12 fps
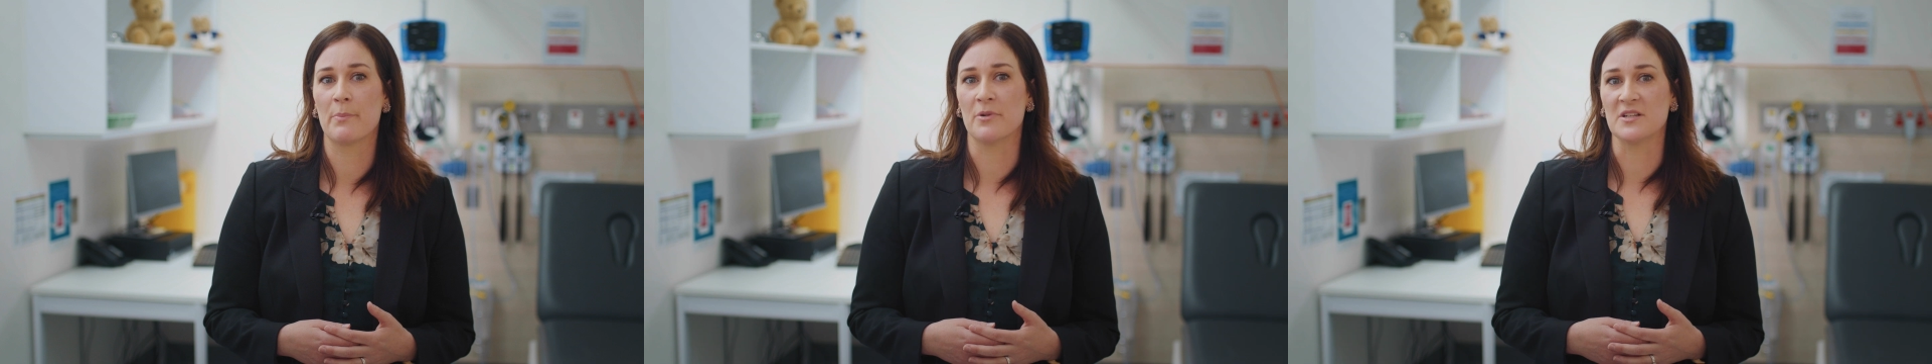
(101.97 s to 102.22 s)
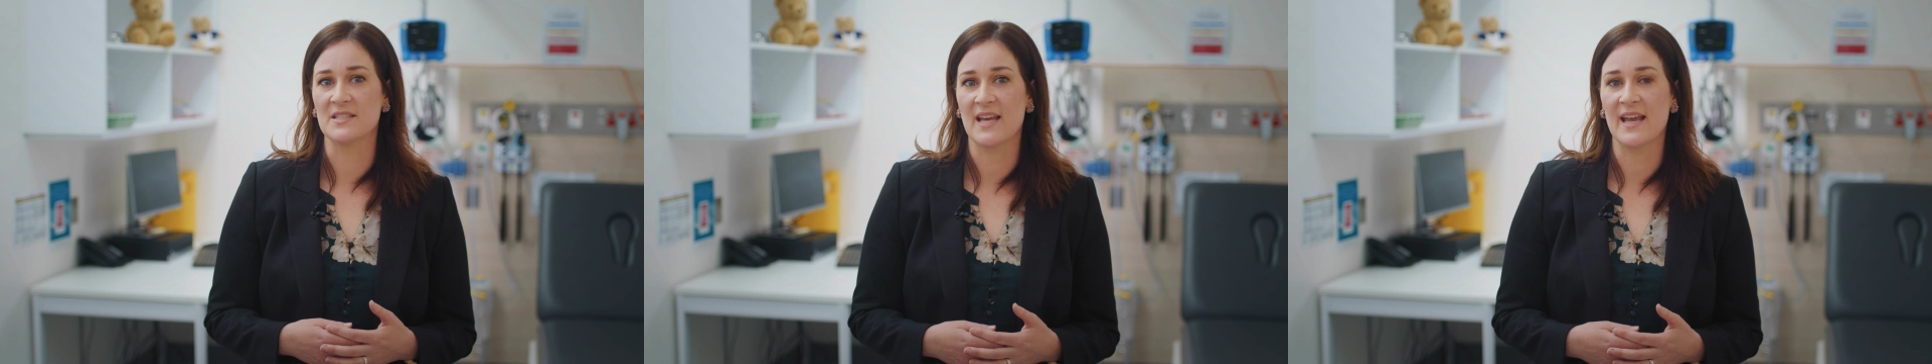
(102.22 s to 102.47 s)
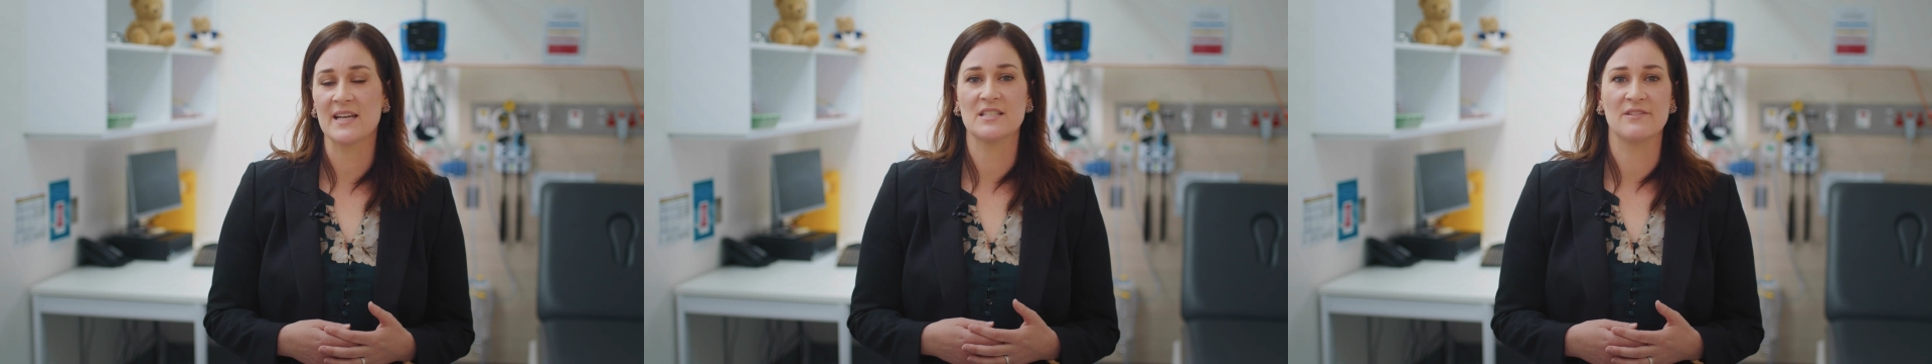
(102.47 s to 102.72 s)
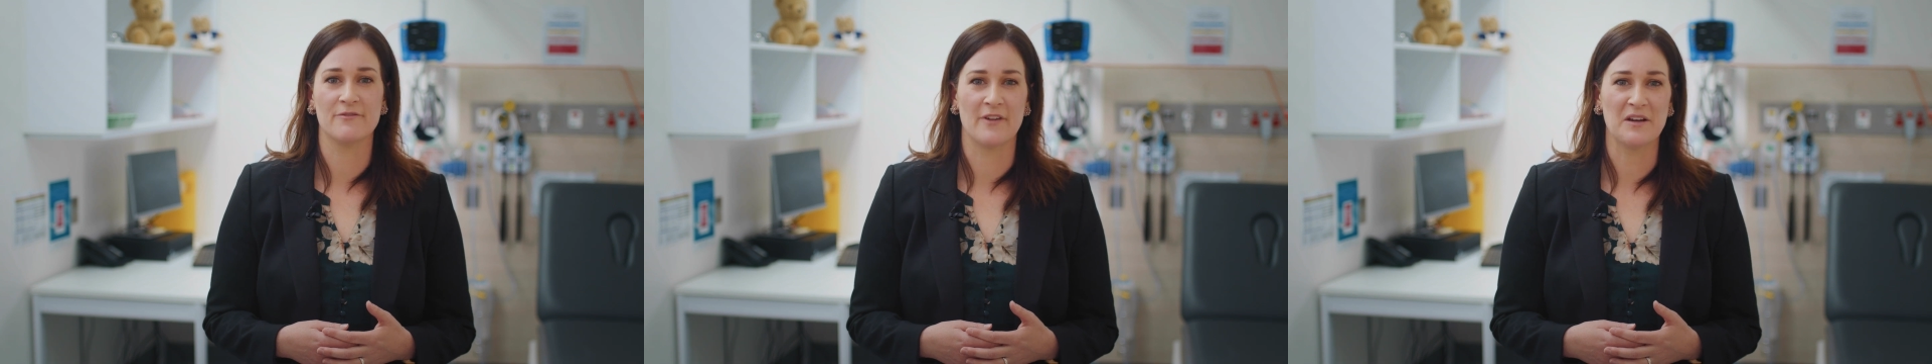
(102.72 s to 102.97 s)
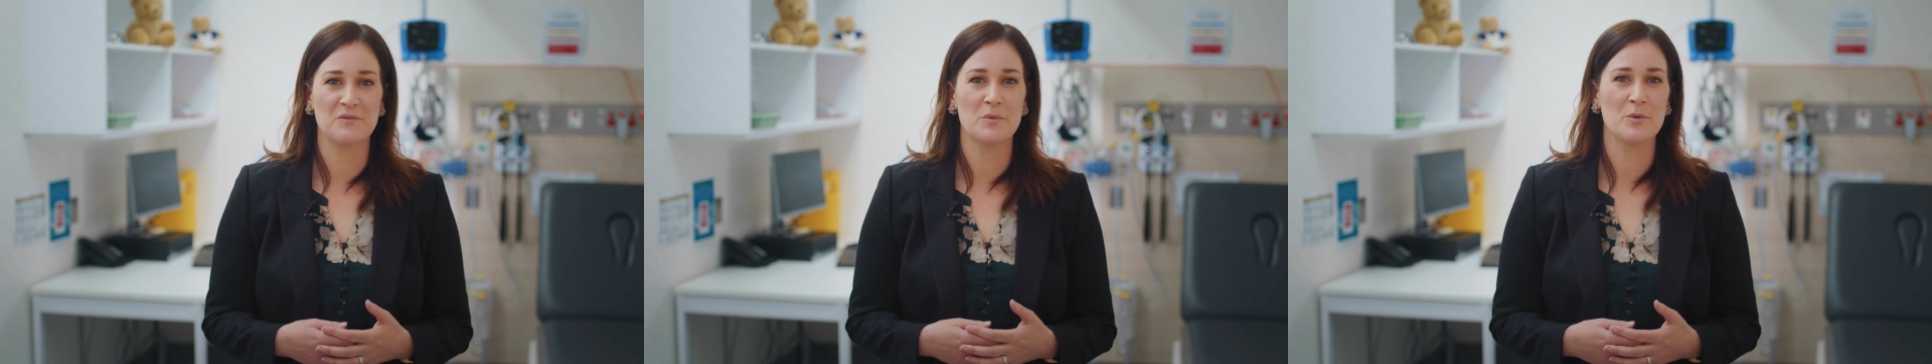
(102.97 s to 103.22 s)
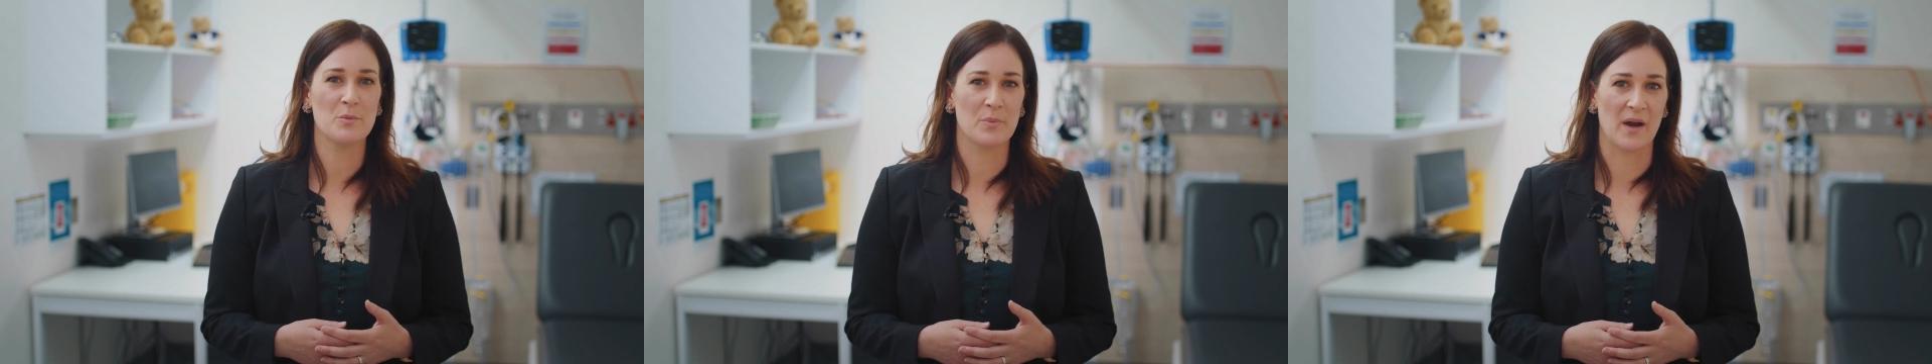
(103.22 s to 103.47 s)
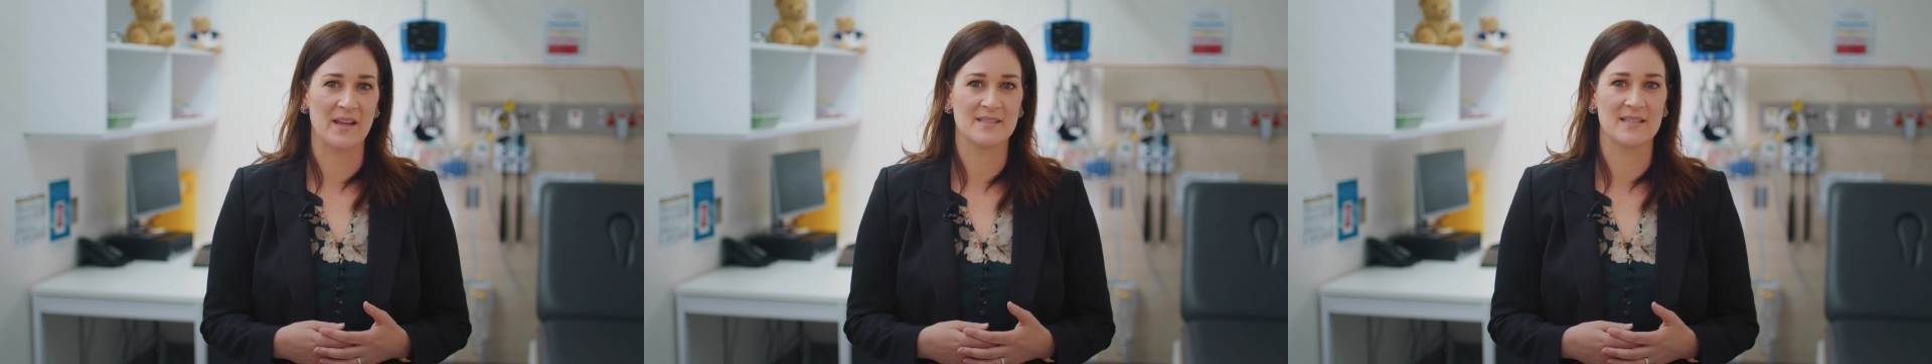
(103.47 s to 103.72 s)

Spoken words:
protect vulnerable brain